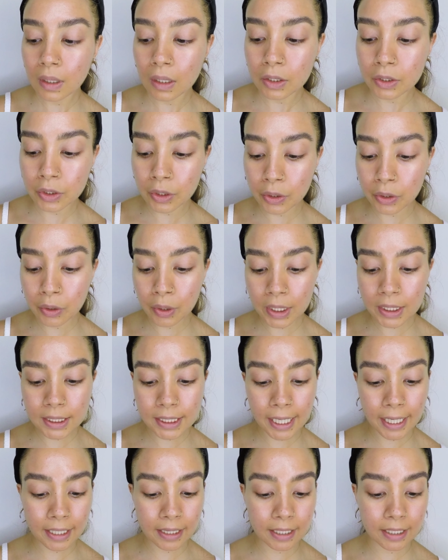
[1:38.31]
So you can
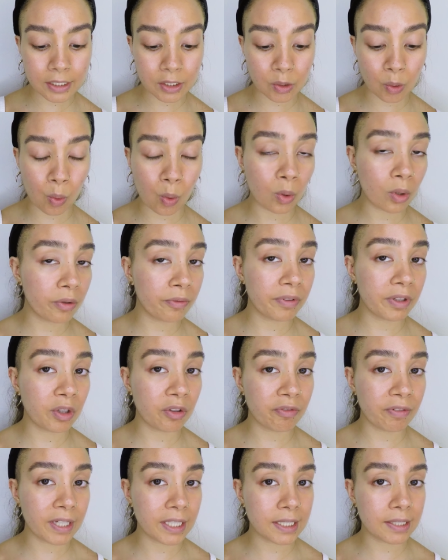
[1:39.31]
take this all over your
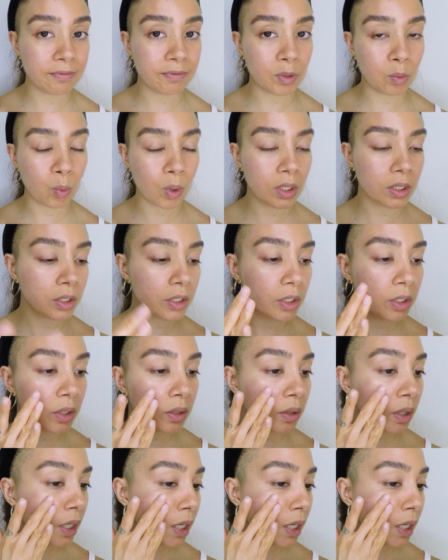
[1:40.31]
face if you want to,